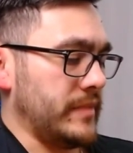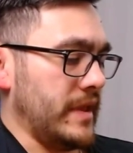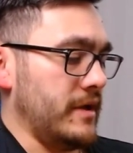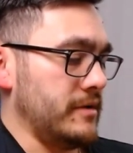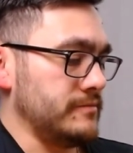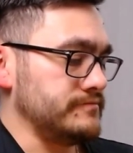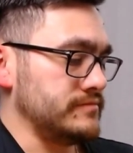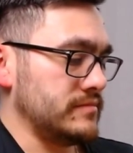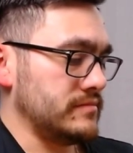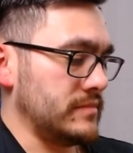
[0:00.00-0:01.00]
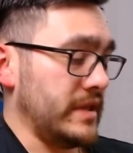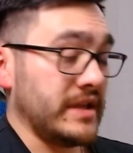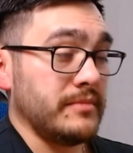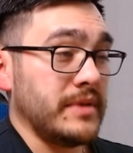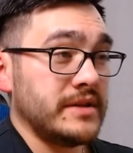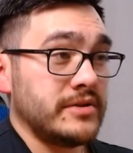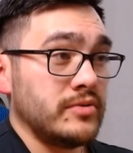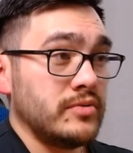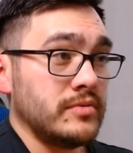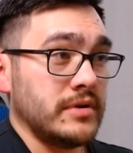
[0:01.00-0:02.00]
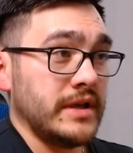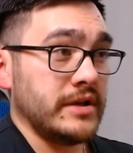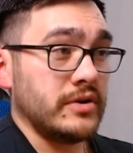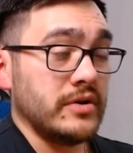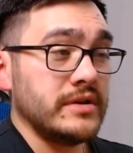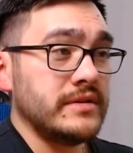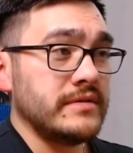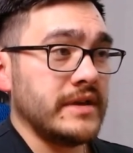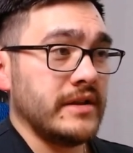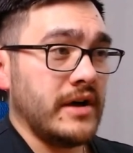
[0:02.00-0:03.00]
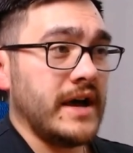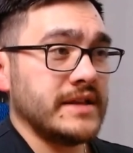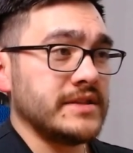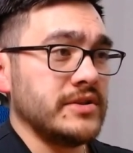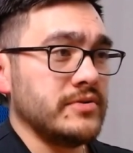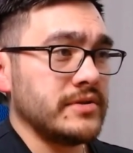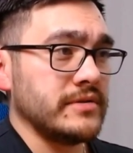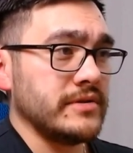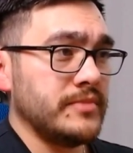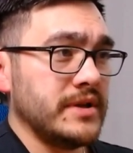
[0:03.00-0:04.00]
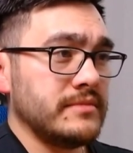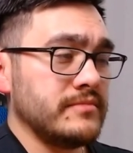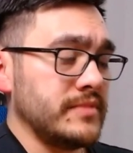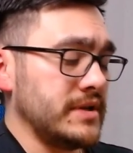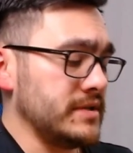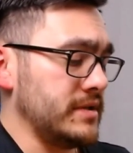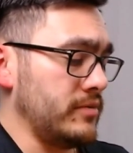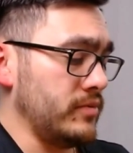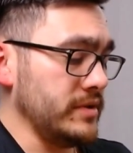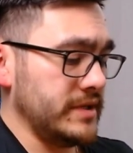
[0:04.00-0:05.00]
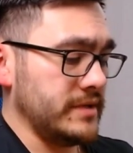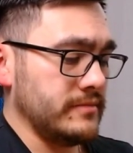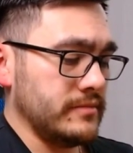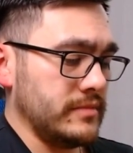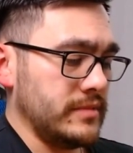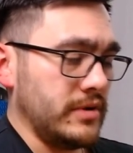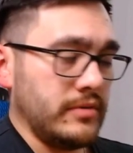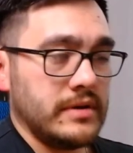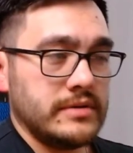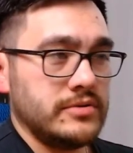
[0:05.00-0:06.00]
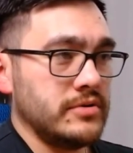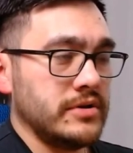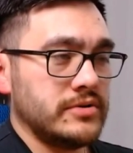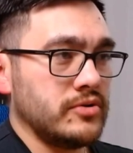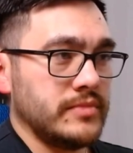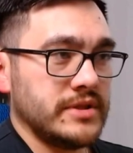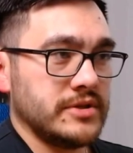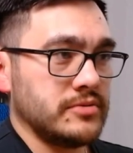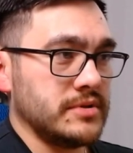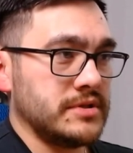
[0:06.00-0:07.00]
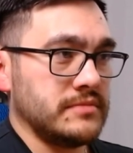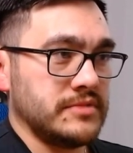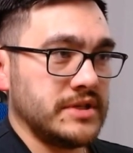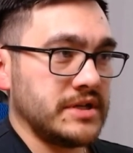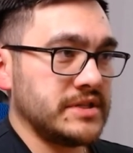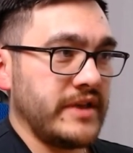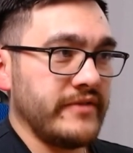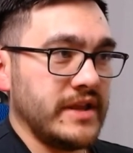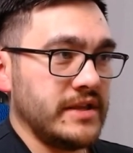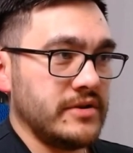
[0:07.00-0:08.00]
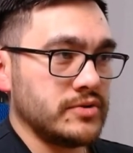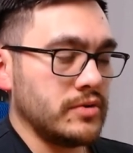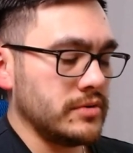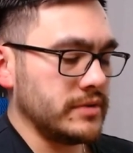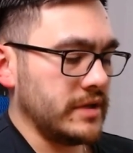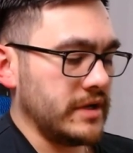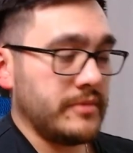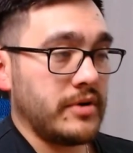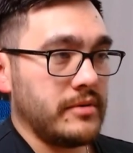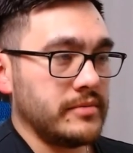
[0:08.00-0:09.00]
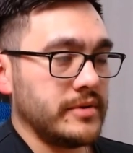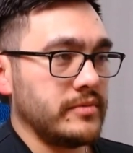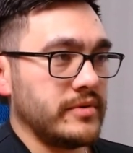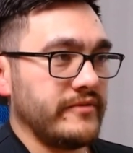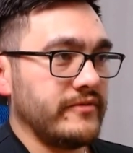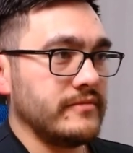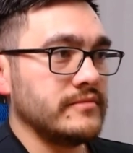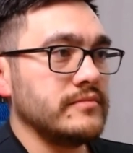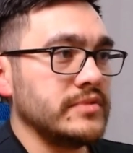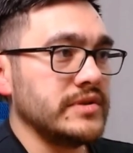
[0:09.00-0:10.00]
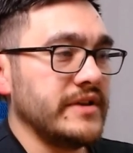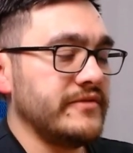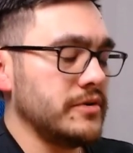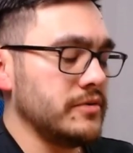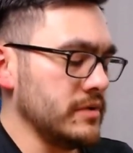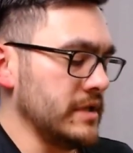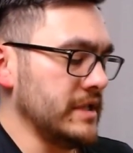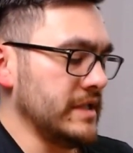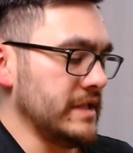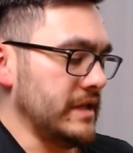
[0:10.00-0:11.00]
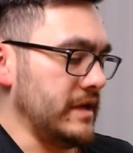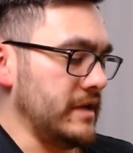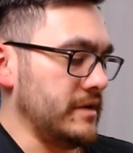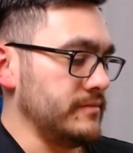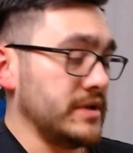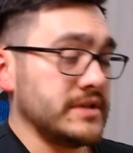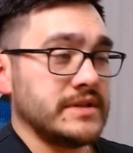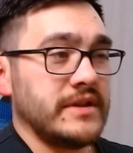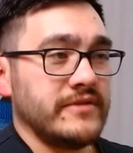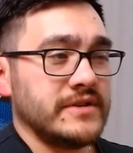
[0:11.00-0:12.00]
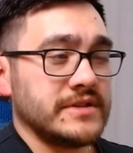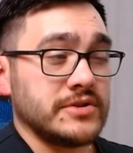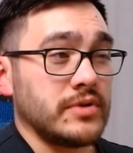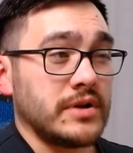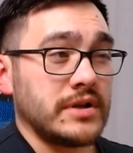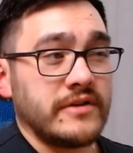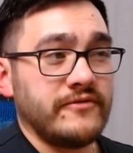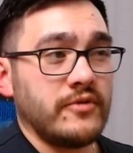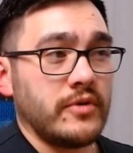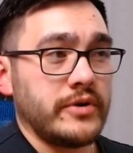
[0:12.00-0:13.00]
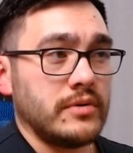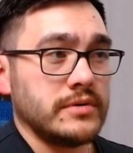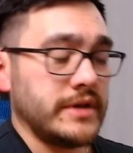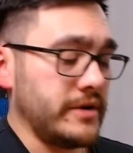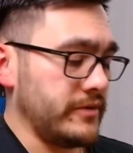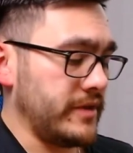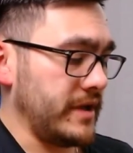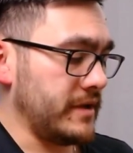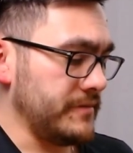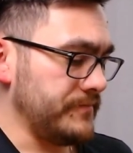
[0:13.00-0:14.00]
Um, I think it might do it good that it hides the youth a little bit because it really, you know, you could have me this was six, seven, eight years old, I probably would have believed you um, because it definitely doesn't drink like a four-year-old. I don't think.